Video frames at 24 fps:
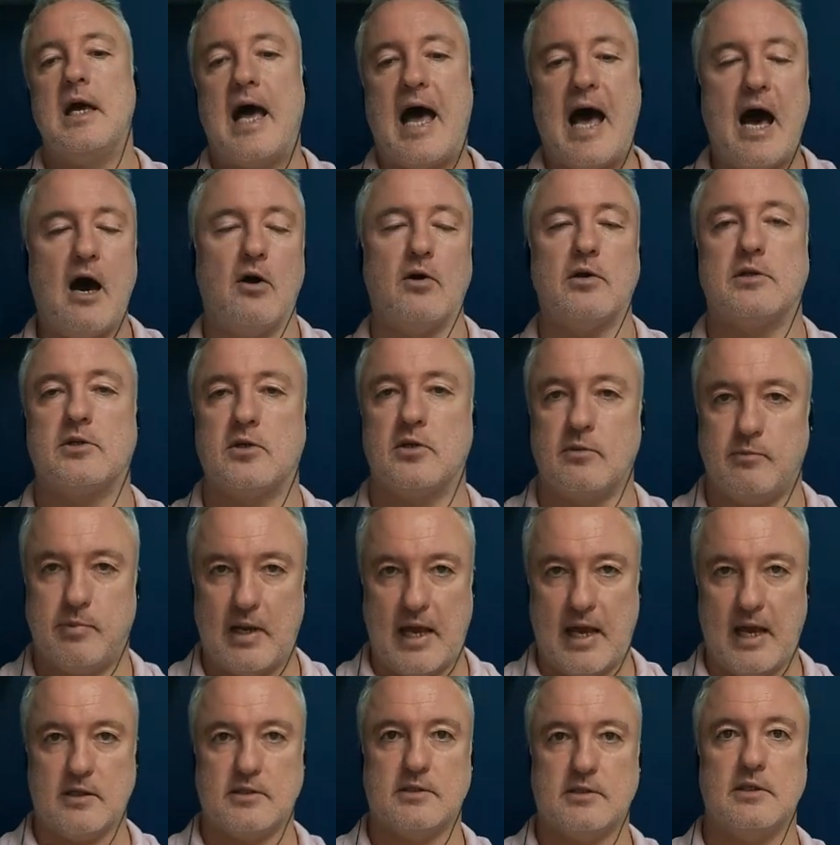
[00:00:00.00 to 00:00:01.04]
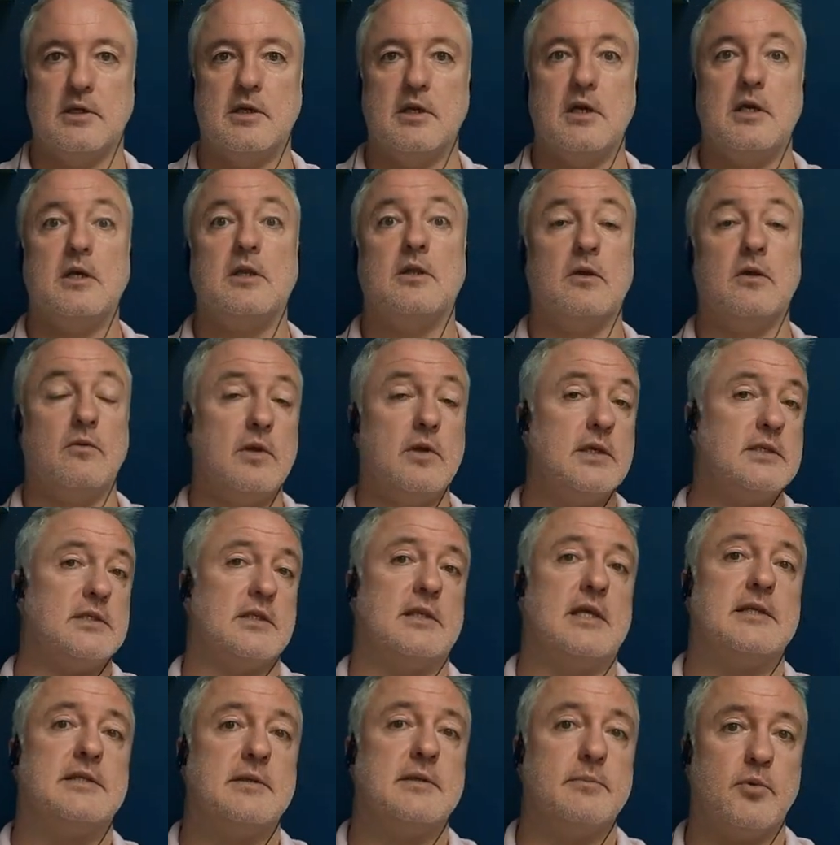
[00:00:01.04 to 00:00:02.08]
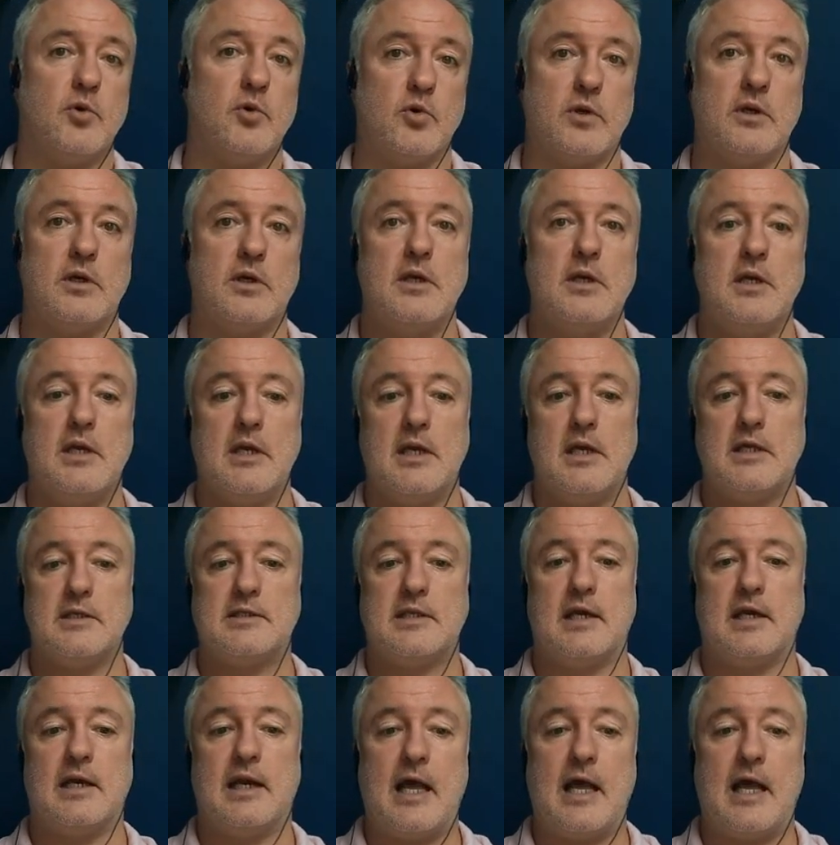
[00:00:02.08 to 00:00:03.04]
how it could play out. The reason that's important is that